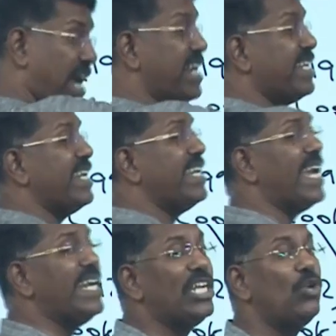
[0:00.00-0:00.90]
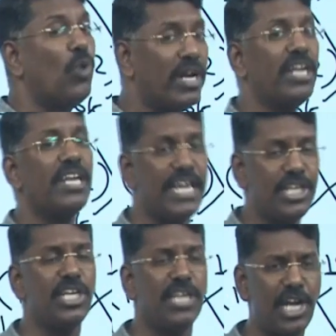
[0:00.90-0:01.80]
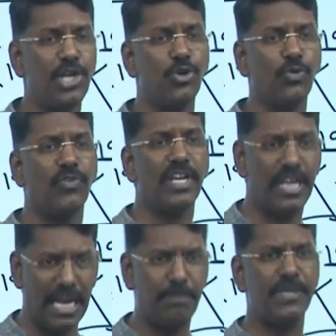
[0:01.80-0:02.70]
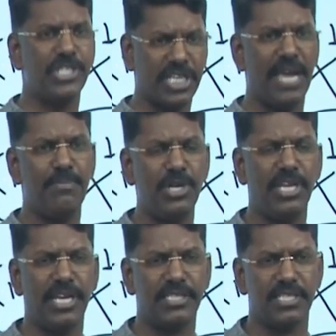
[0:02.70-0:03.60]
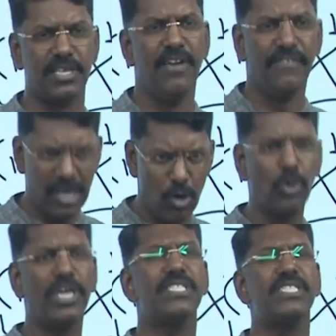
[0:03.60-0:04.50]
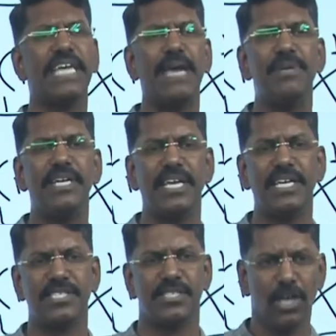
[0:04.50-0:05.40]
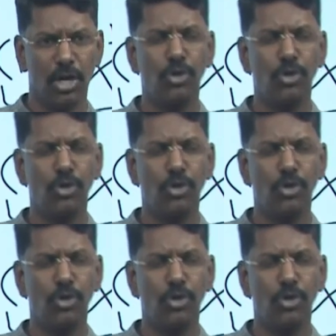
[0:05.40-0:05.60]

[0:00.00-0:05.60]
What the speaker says: 1991 and 1992 when LPG came into existence, when Look East came into existence.